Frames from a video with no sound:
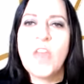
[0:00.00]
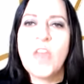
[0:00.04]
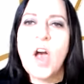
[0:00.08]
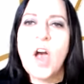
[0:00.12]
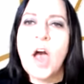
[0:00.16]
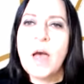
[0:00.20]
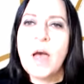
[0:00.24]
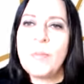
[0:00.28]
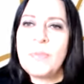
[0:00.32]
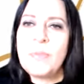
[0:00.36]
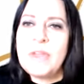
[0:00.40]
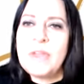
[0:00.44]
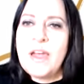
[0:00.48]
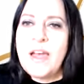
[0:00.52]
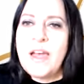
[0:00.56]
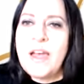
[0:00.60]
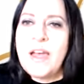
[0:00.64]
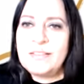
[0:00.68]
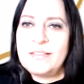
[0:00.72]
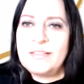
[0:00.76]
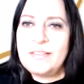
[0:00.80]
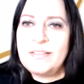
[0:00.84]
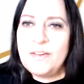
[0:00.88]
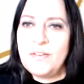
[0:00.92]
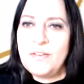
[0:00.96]

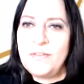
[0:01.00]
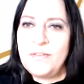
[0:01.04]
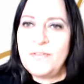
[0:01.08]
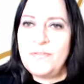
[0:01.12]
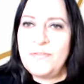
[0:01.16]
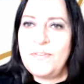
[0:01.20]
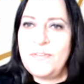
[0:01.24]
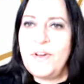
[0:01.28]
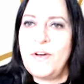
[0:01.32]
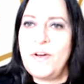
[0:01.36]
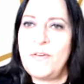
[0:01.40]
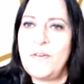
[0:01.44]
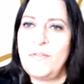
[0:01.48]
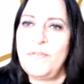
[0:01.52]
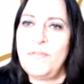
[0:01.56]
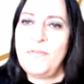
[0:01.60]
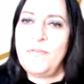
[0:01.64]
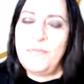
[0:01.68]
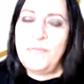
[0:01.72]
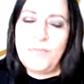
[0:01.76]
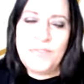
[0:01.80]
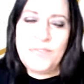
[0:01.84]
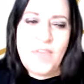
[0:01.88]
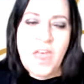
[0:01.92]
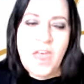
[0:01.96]
ambiance of
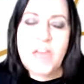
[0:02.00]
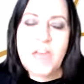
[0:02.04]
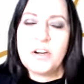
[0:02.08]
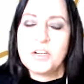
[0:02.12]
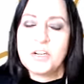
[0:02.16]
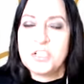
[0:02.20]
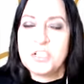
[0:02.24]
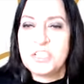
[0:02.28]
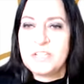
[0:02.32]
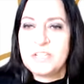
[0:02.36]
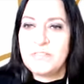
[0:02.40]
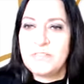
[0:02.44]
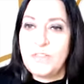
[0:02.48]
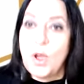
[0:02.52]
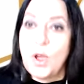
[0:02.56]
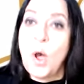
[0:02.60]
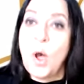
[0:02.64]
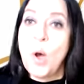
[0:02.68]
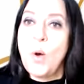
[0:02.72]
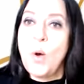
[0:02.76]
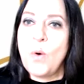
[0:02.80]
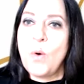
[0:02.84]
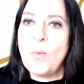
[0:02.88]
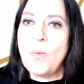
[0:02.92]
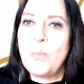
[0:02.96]
the energy of the
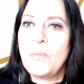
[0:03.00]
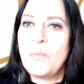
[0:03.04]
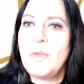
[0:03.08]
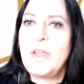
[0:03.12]
home.